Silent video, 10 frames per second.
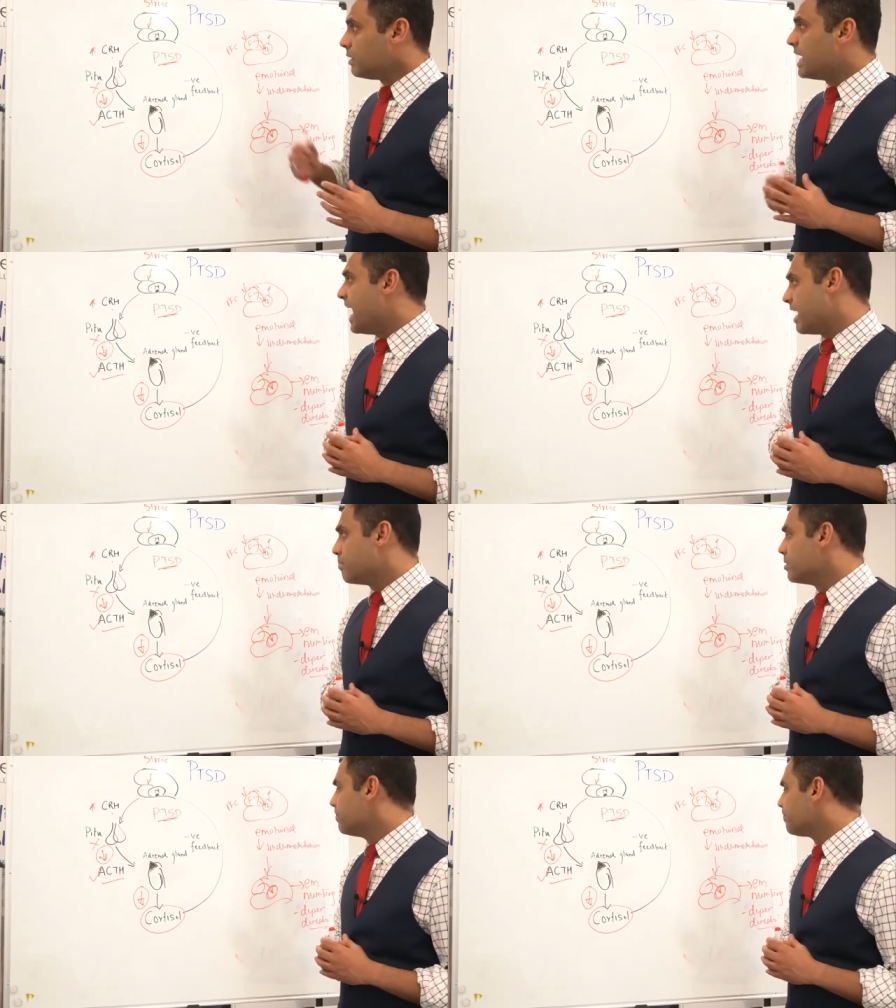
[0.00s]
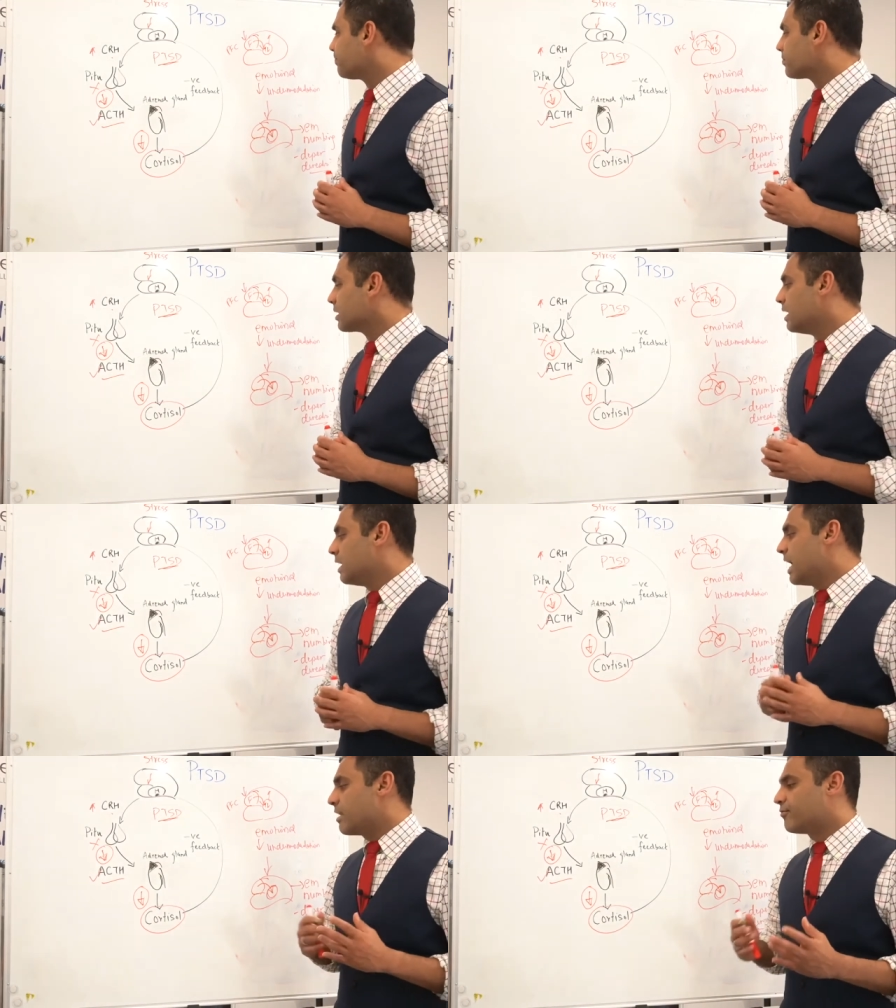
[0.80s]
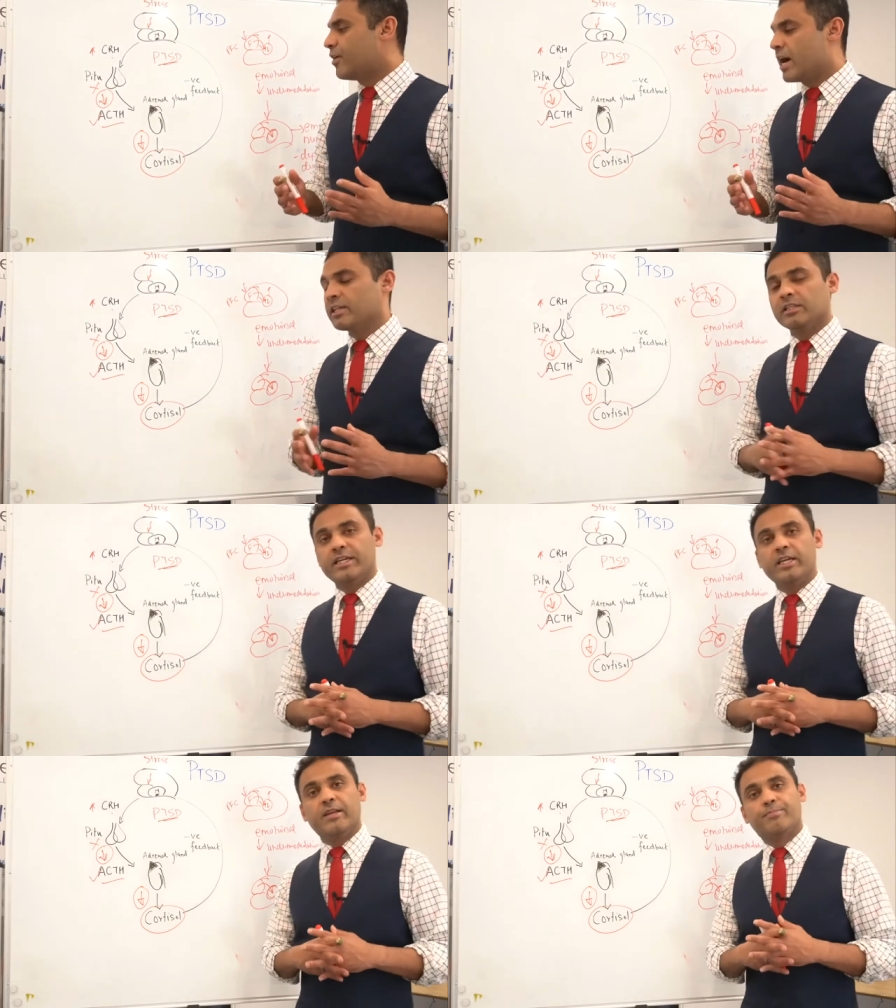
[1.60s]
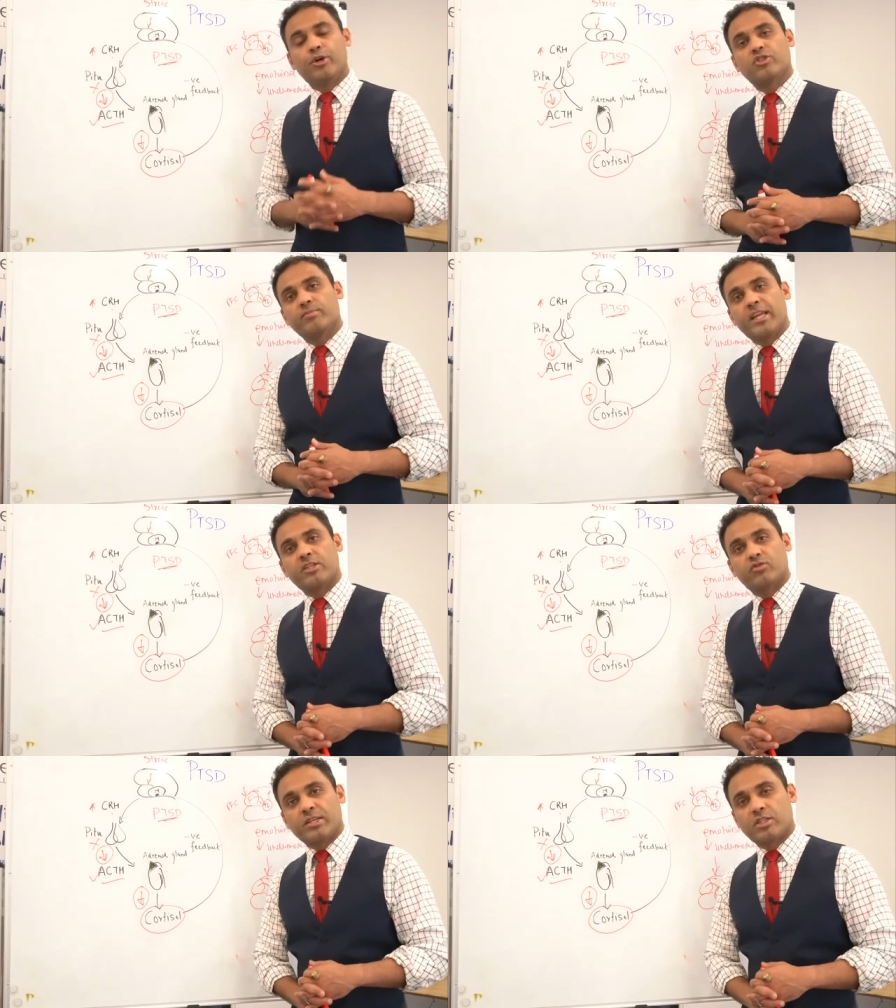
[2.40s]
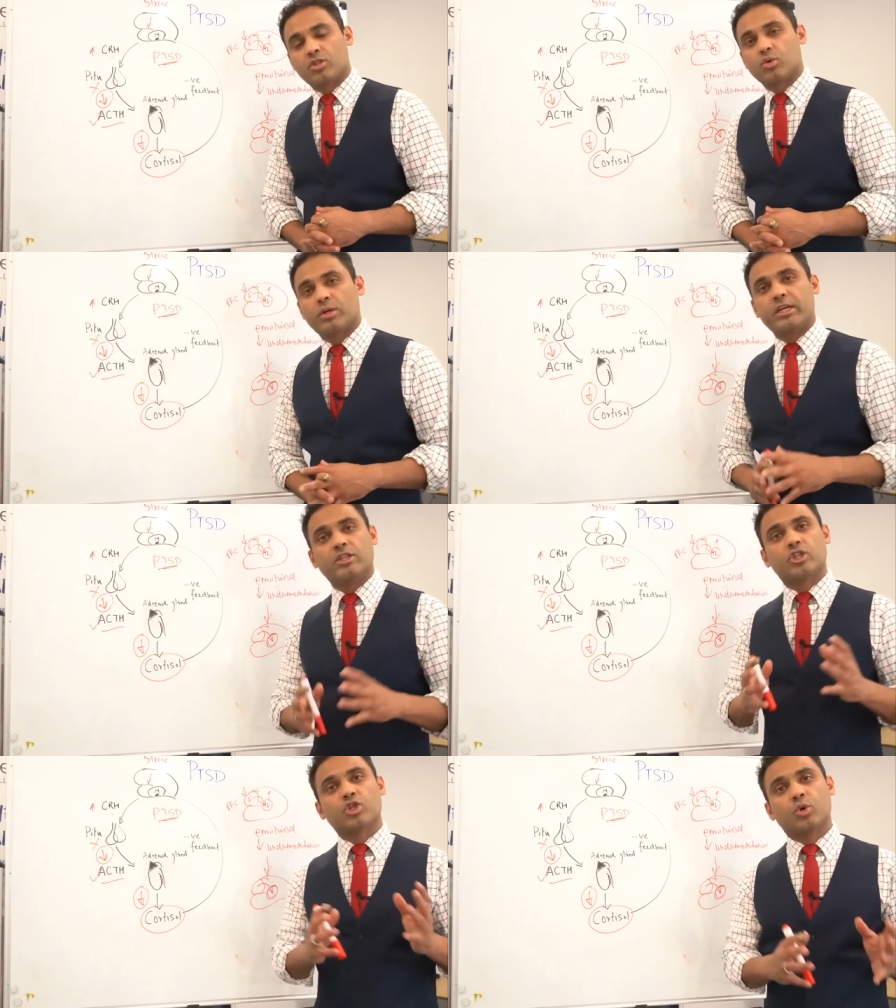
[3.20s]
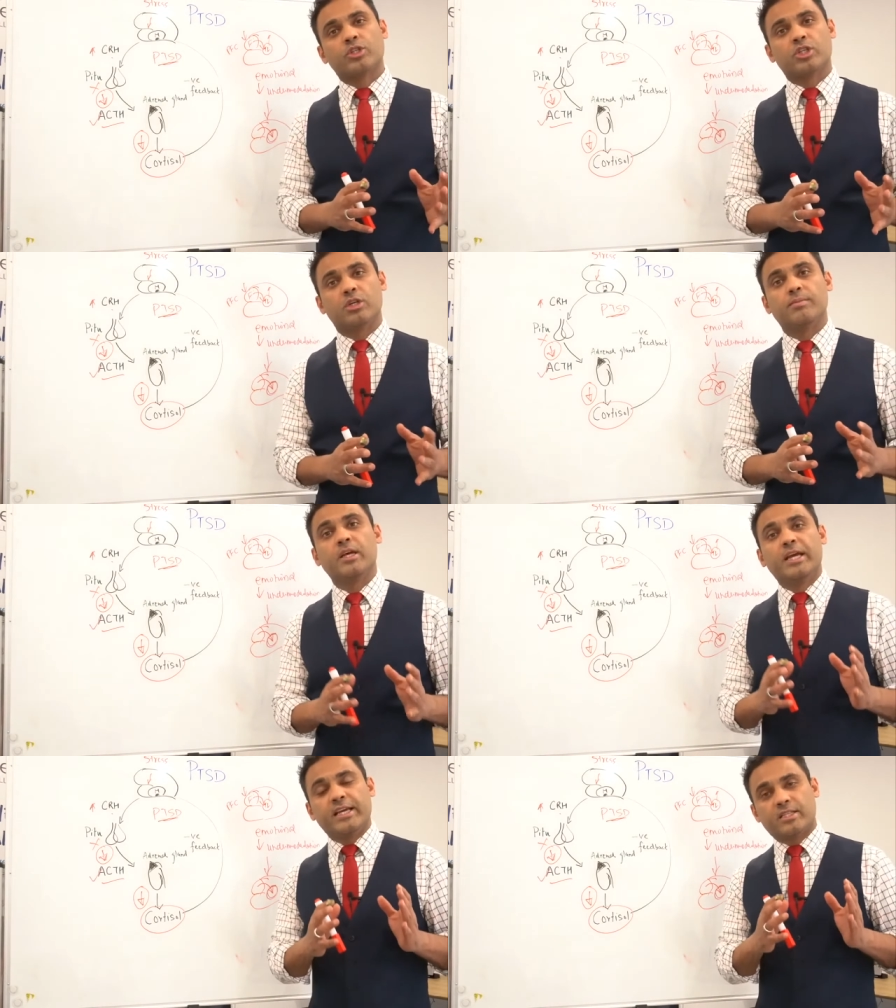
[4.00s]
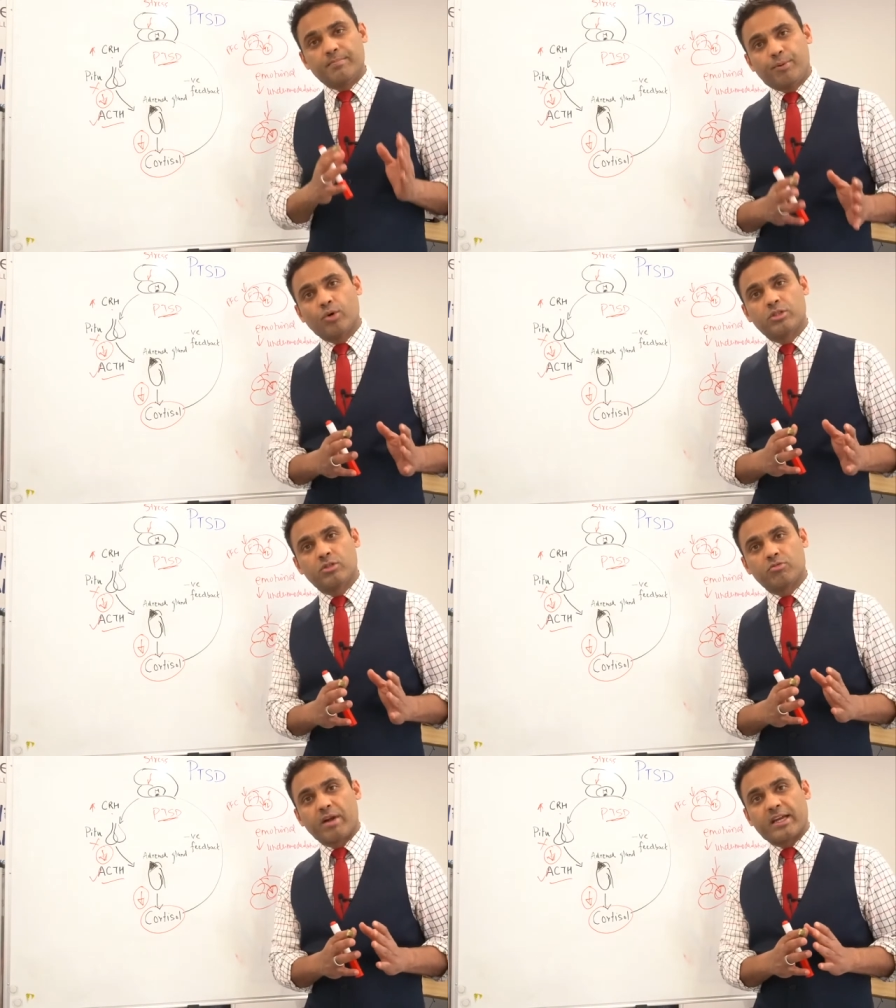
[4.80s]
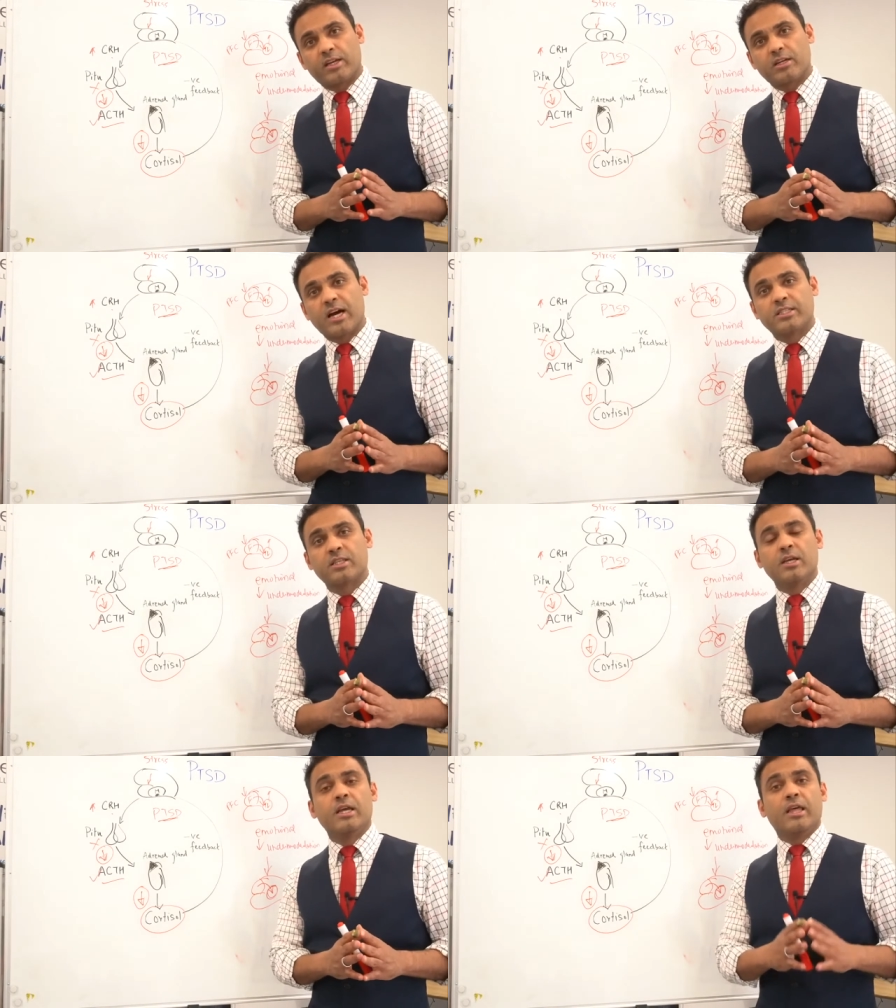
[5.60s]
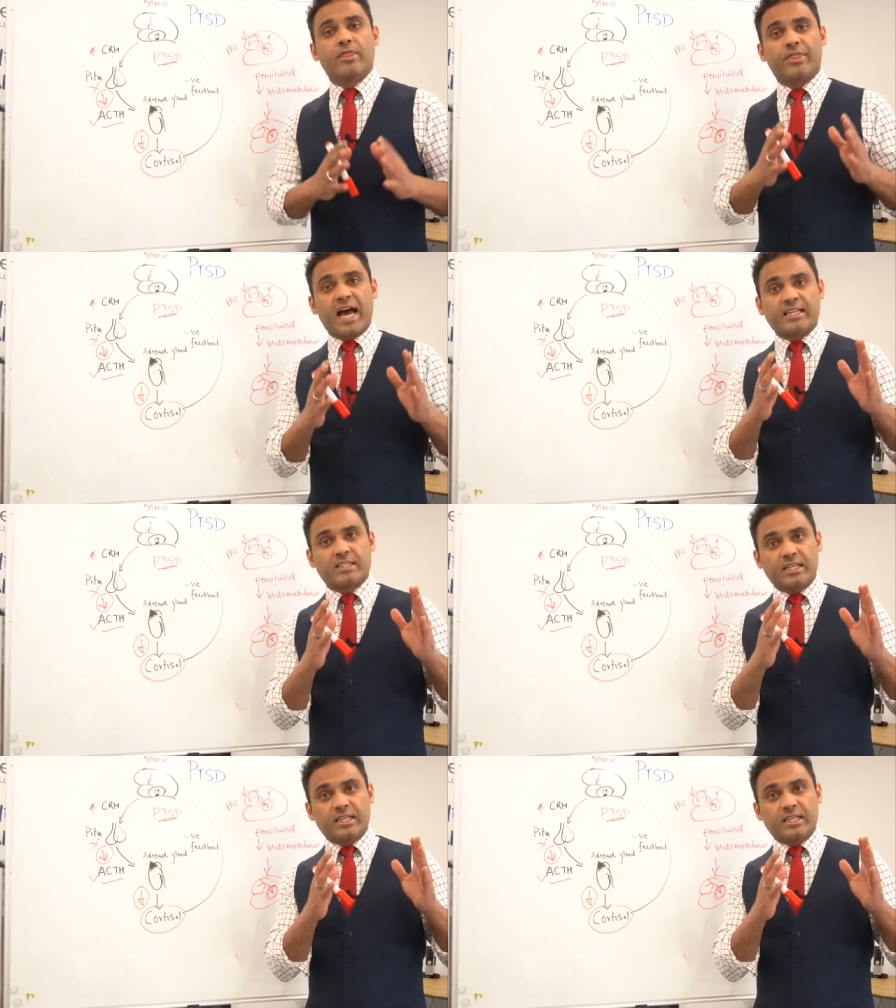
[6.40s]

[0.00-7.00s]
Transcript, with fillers: aim. And finally, in post-traumatic stress disorder, in the short term, it's important to recognize that